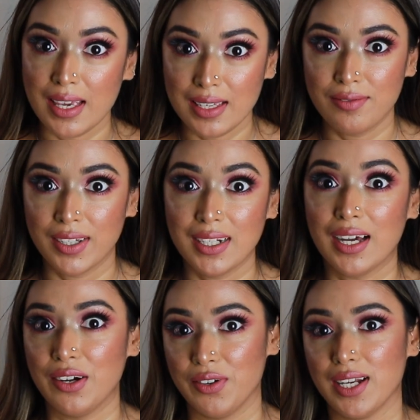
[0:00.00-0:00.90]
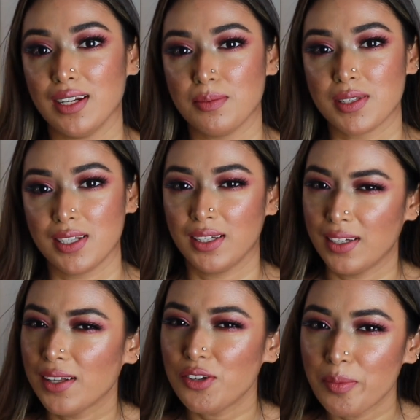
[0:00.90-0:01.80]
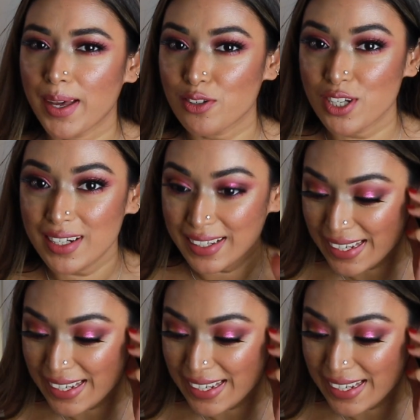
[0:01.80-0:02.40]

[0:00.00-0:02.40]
even a red lipstick. Can you imagine?